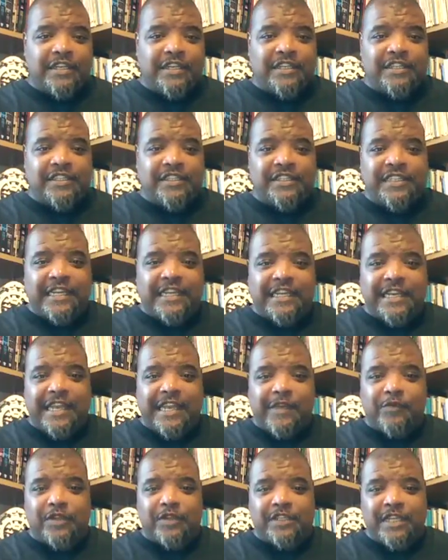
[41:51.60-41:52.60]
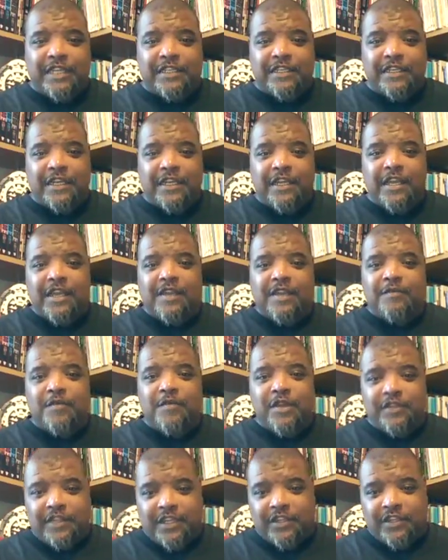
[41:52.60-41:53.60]
as a second language teacher,
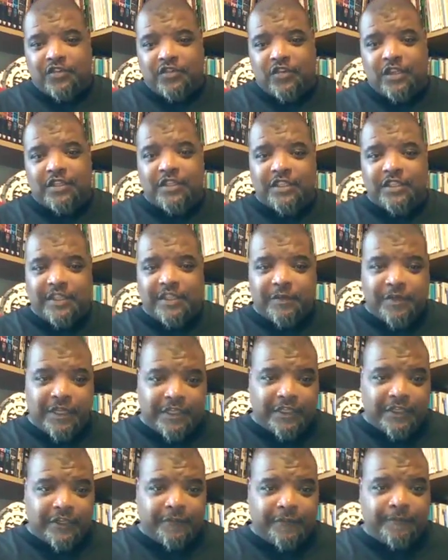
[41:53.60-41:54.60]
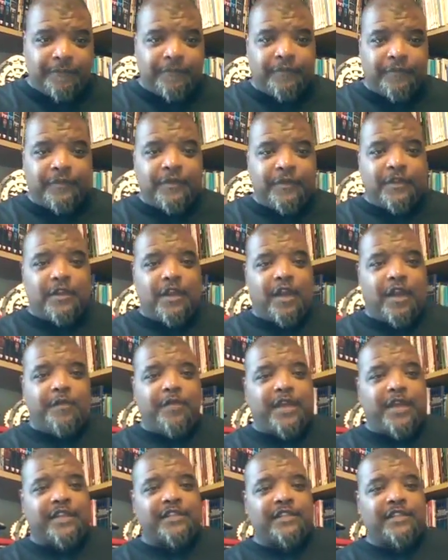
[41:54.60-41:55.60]
music instructor, and gym teacher.
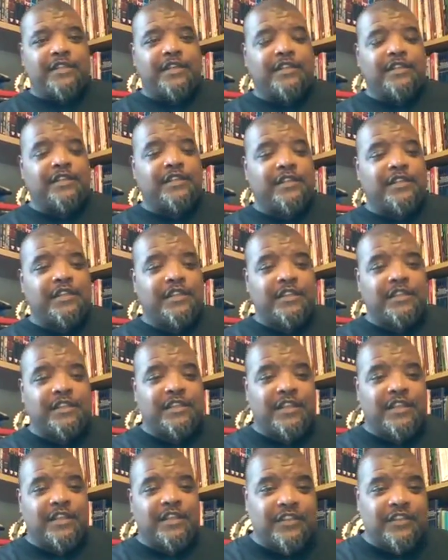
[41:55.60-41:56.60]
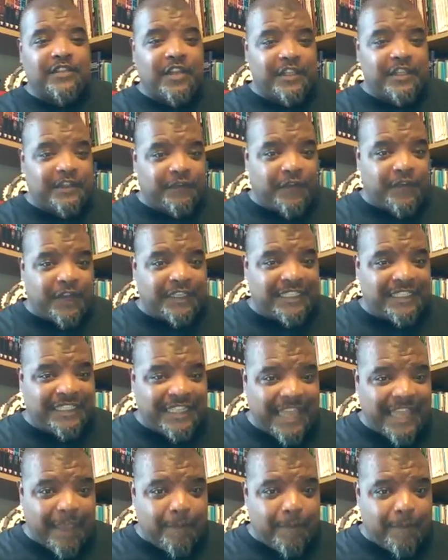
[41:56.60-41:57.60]
IPS is a certified
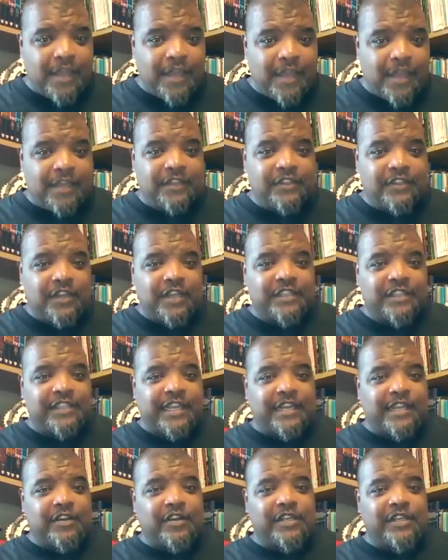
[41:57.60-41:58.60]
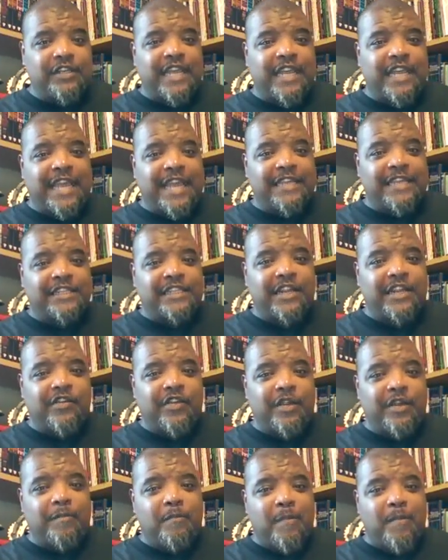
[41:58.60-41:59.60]
STEM, science, technology,
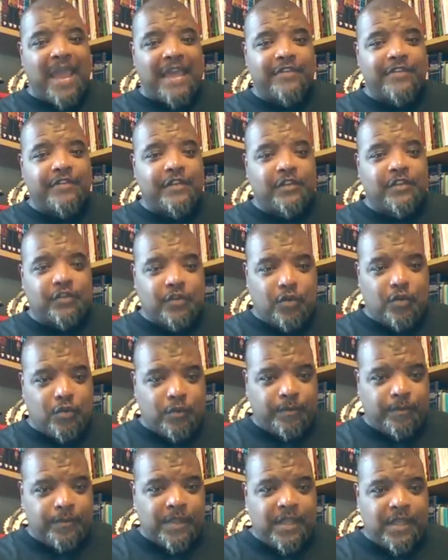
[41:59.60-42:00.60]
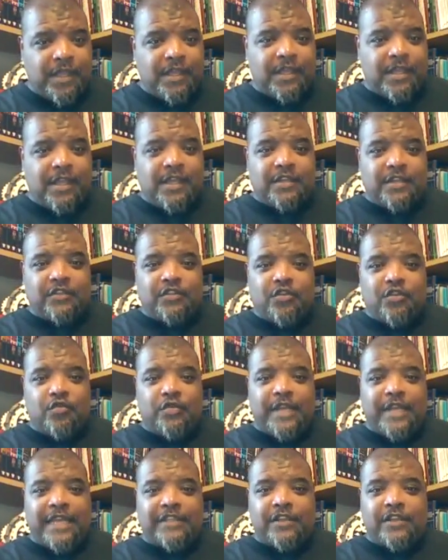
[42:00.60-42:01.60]
engineering, math school. School
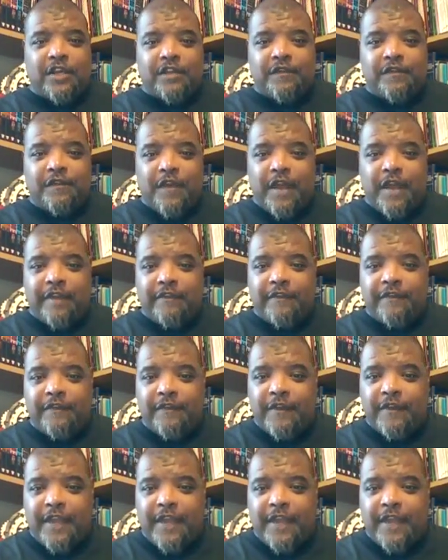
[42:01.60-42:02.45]
day is 9 to 5,